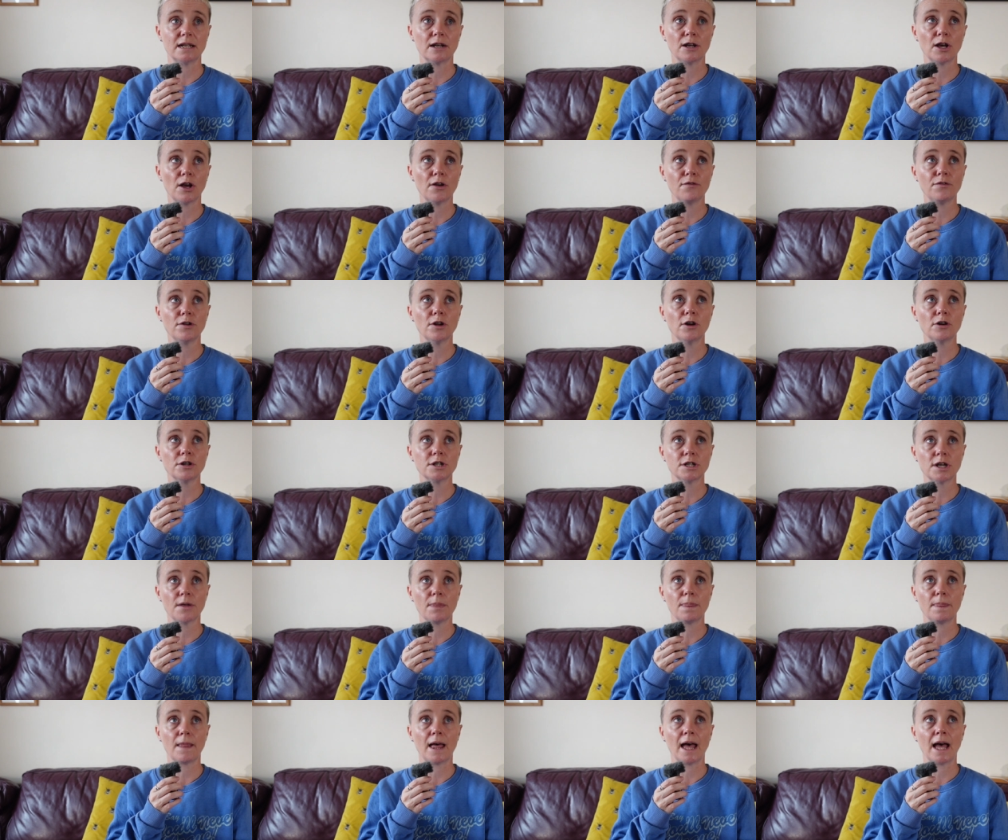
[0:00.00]
and I've not
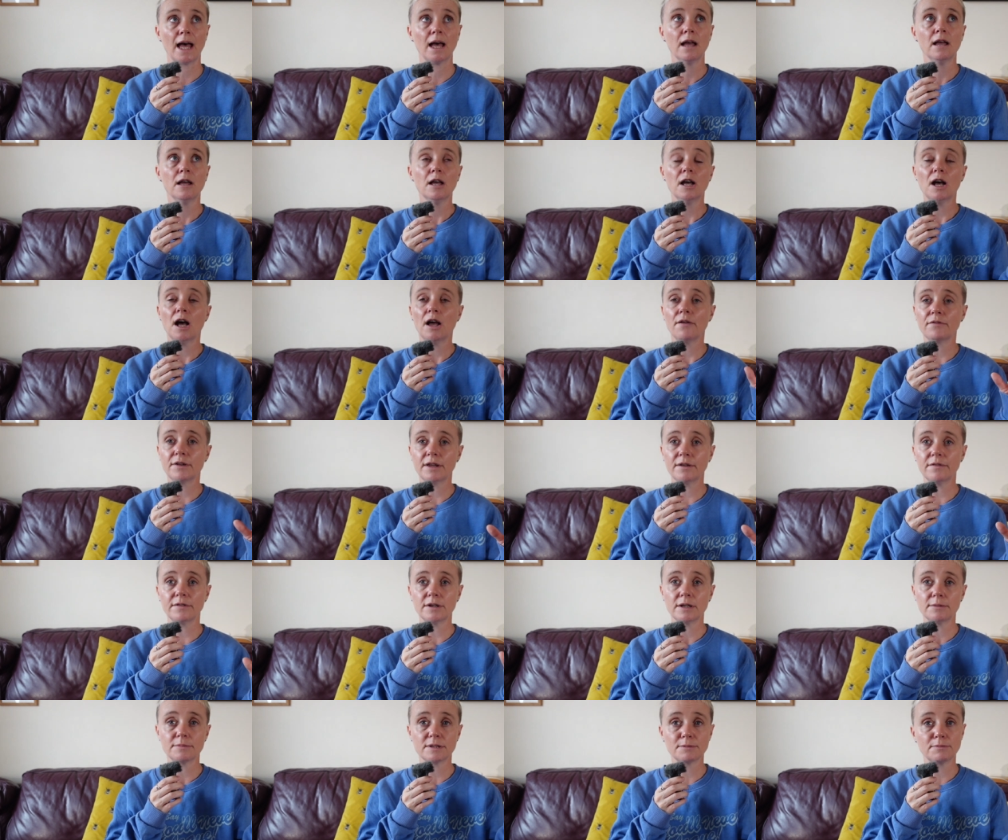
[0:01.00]
done that. I've
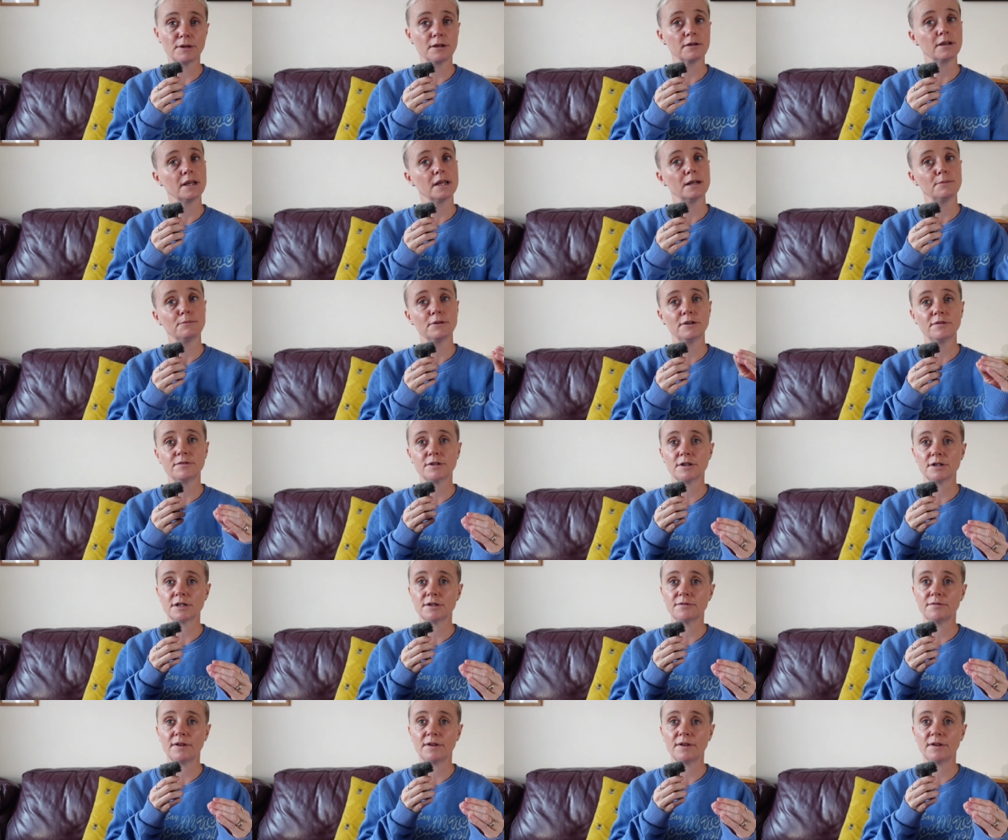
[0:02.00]
given up smoking and moved on to